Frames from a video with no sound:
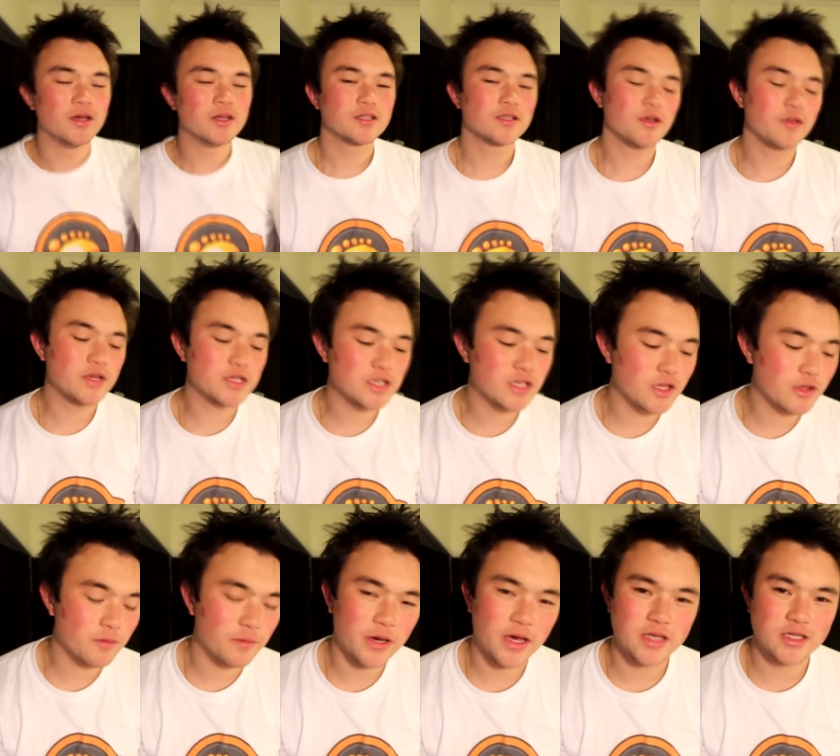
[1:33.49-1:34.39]
So there's
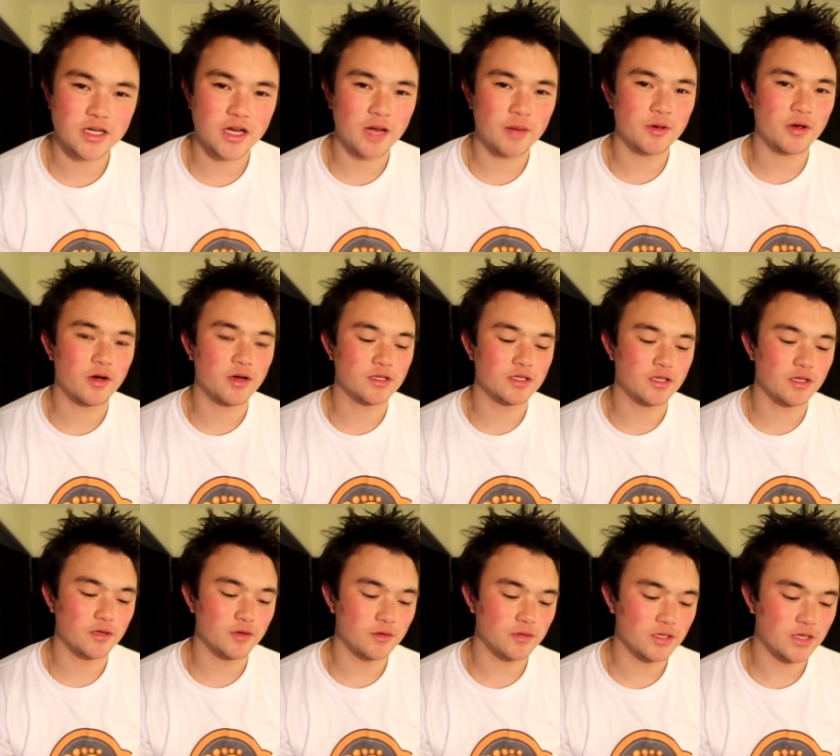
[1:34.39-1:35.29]
another page that I'm going to
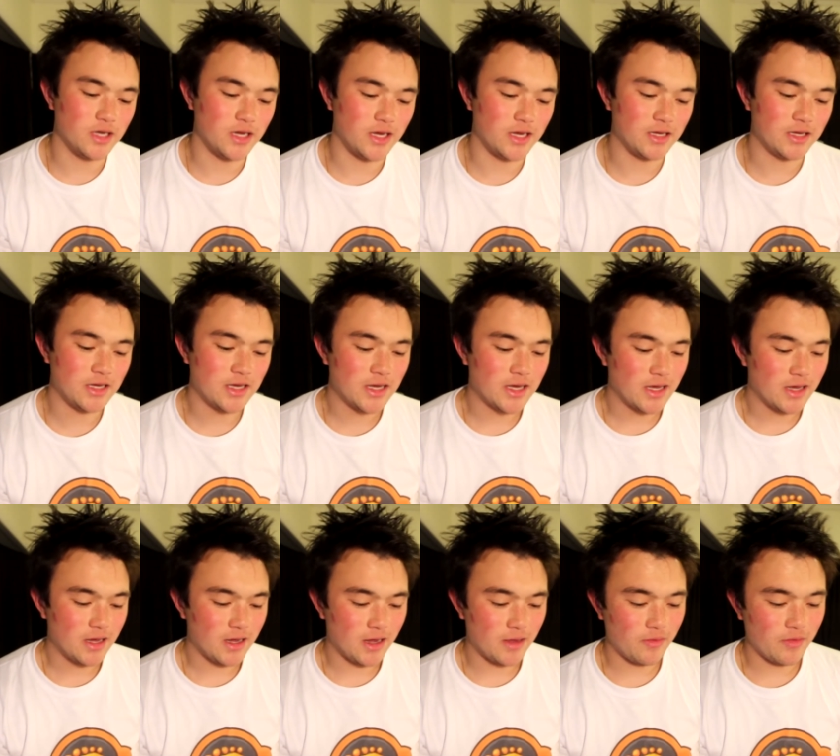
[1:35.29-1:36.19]
do today,
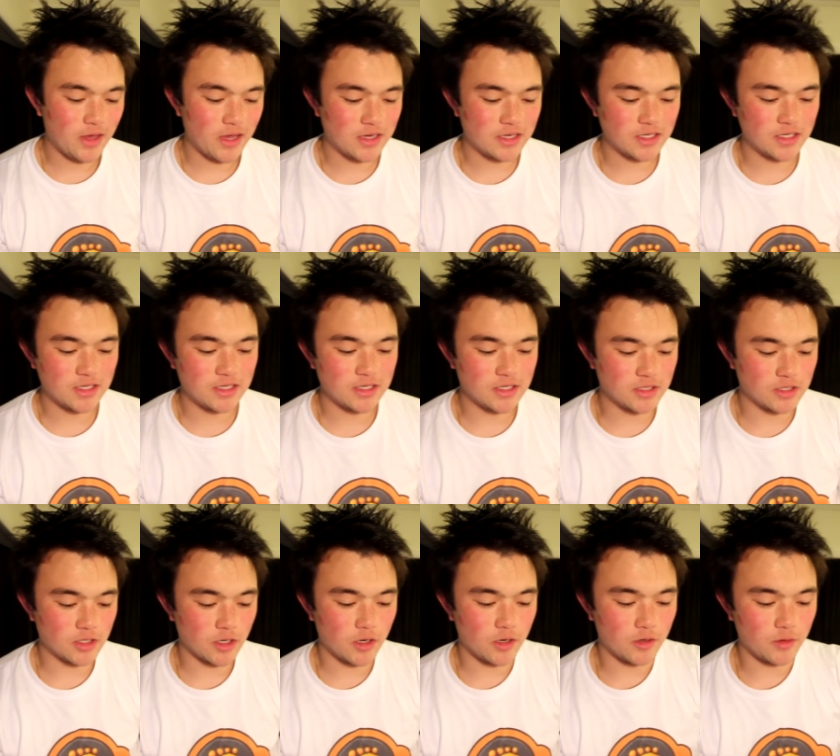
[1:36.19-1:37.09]
and that
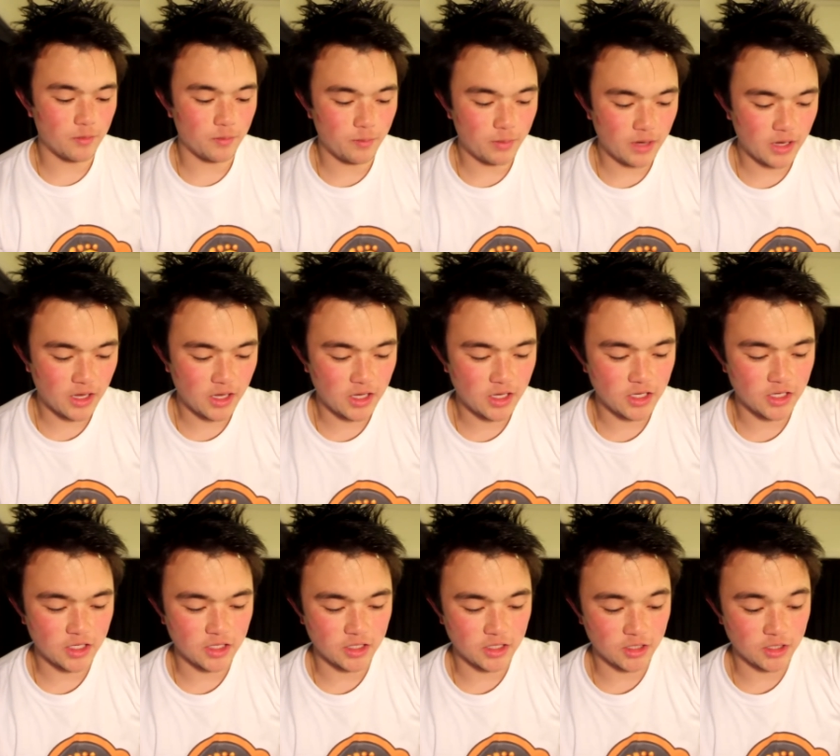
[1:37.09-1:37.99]
is on
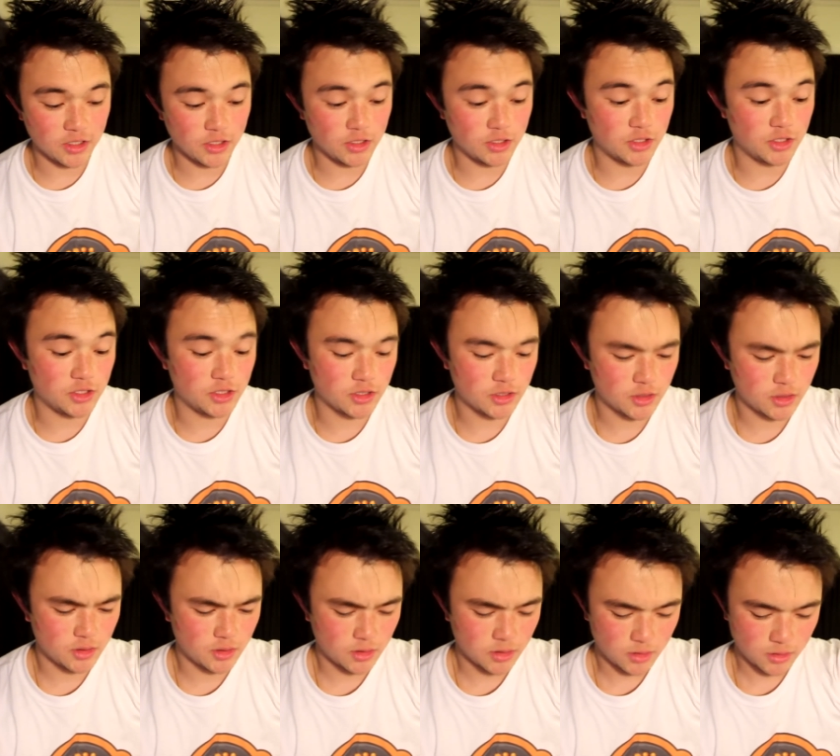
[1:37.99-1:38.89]
page
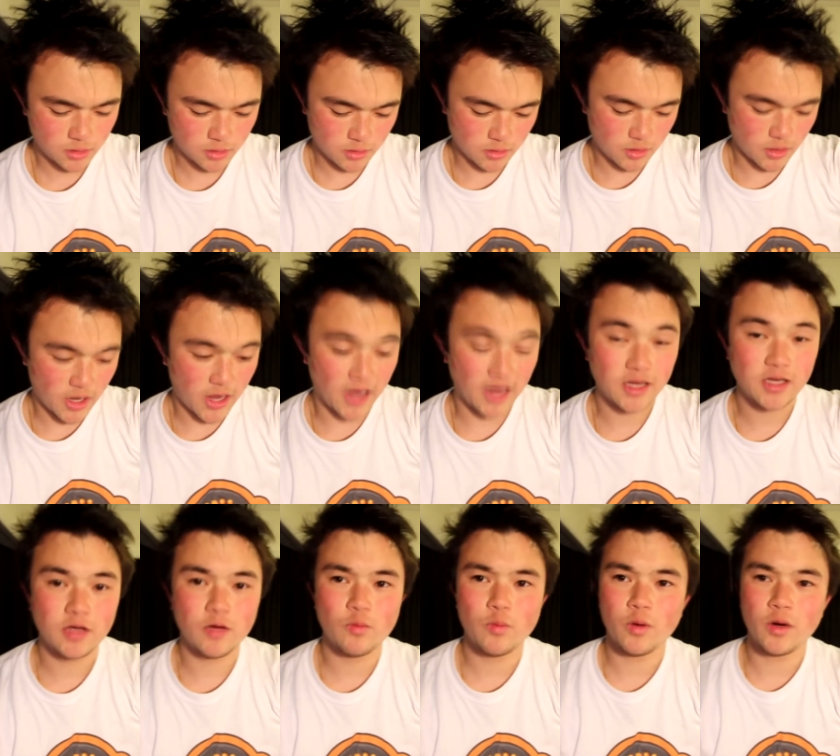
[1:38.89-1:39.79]

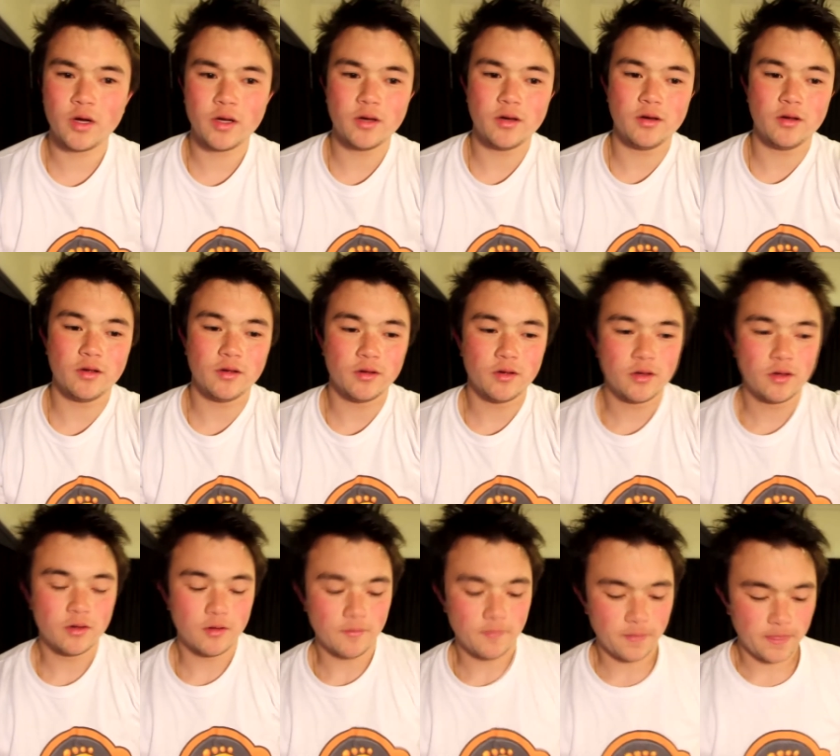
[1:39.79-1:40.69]
81.
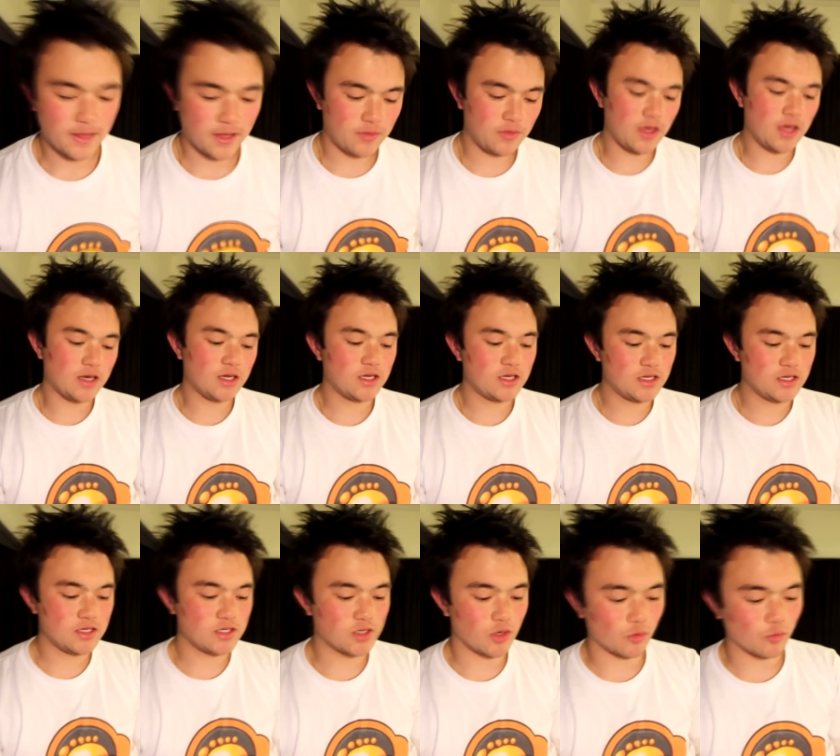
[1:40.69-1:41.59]
And that
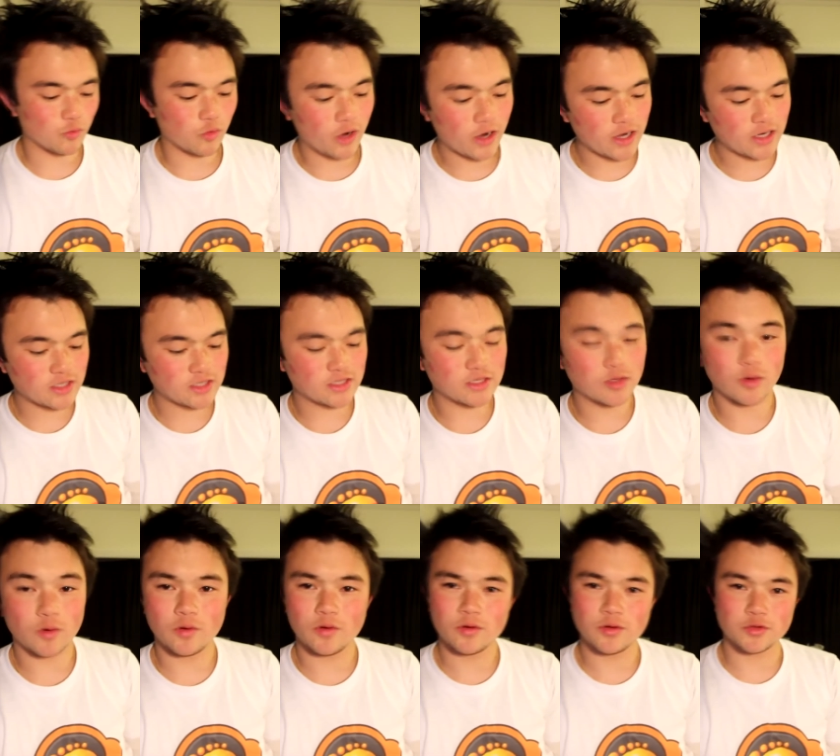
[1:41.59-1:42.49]
is write
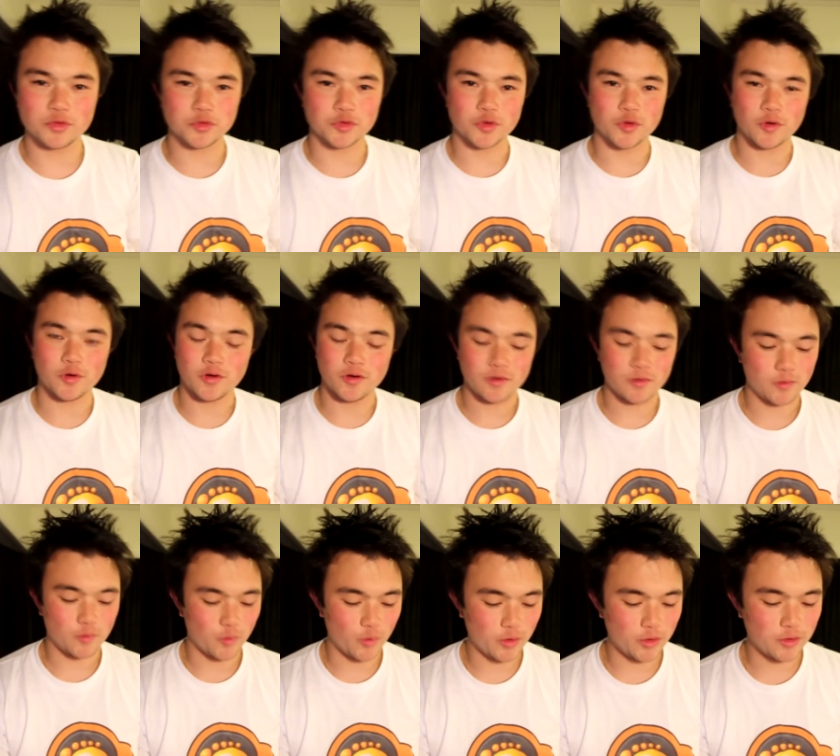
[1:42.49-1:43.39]
or draw
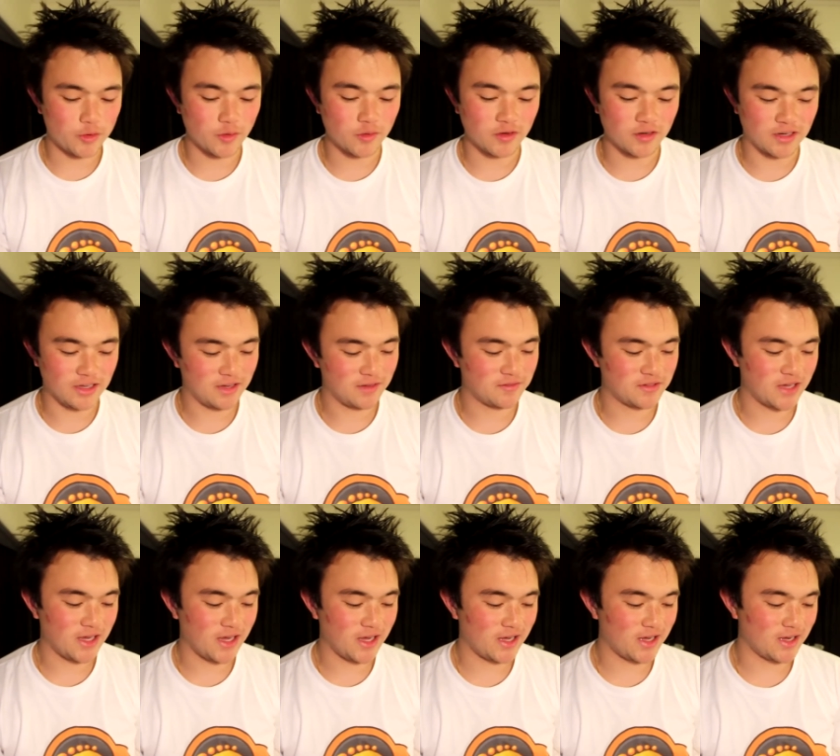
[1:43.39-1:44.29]
with your left
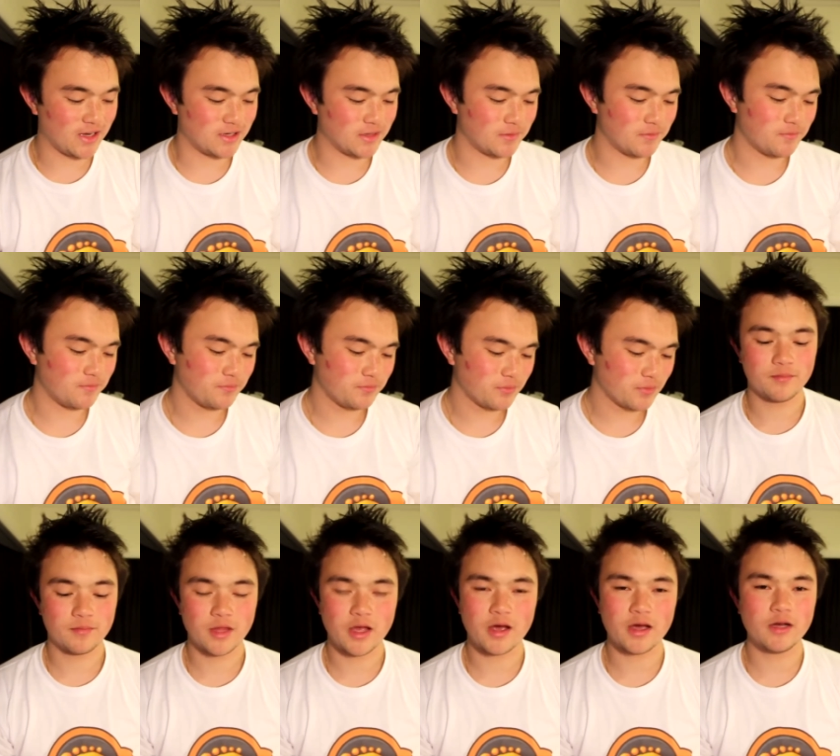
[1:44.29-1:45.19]
hand.
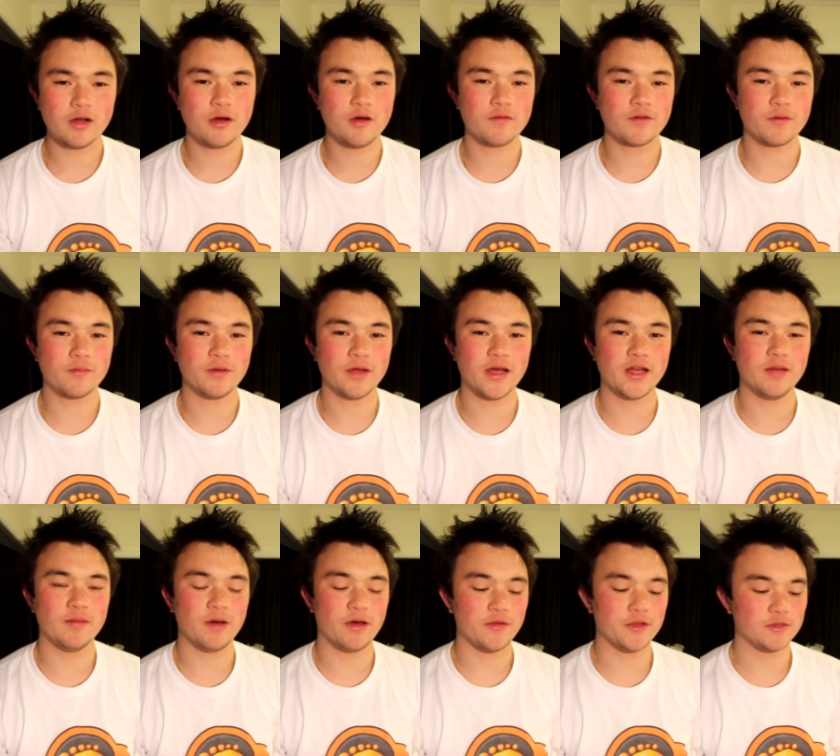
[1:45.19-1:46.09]
Now I know I've complained
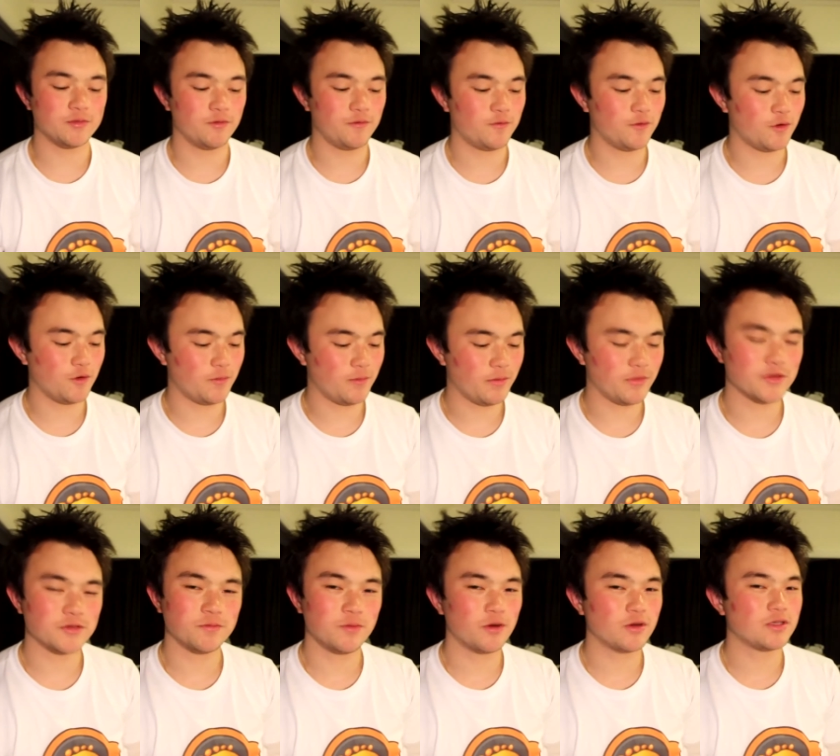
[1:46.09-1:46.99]
about this before, but
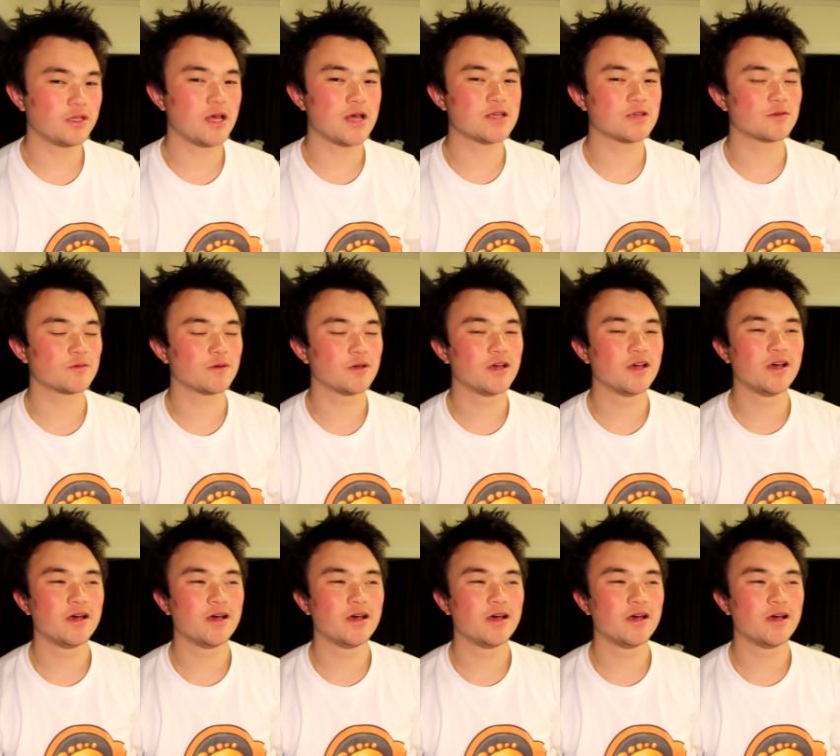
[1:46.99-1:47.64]
this book does